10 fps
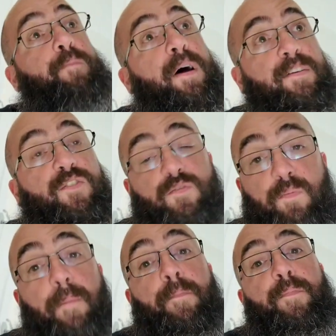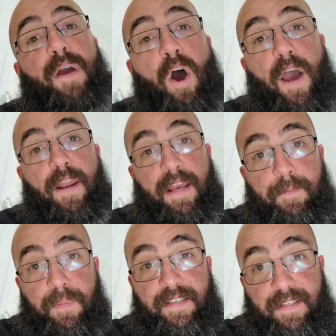but it's just
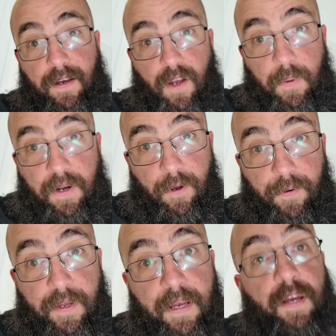highlighting bits that are going on.